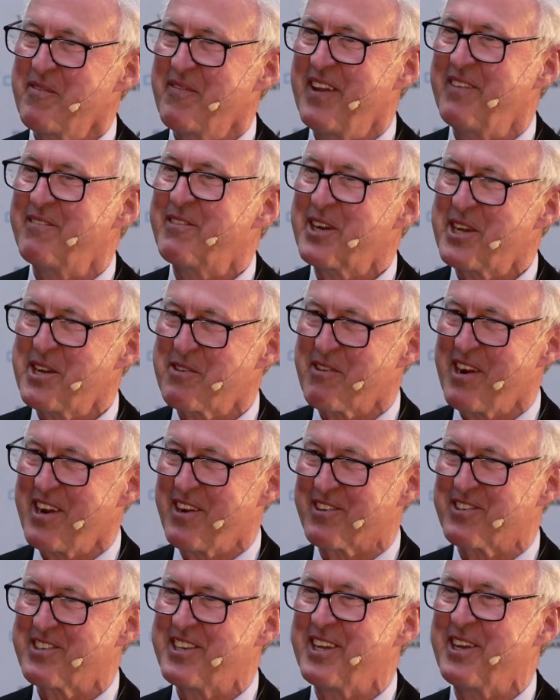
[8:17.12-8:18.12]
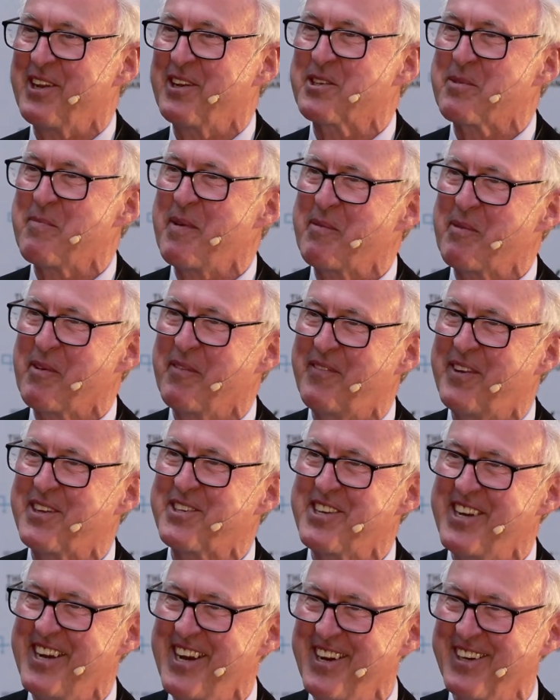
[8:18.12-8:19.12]
of, and Ricky Ray, your CEO, is a member of
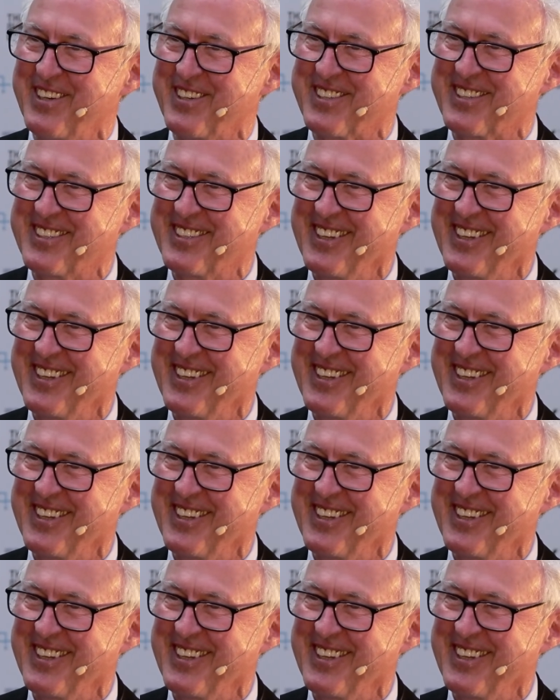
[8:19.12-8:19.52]
Visionaires.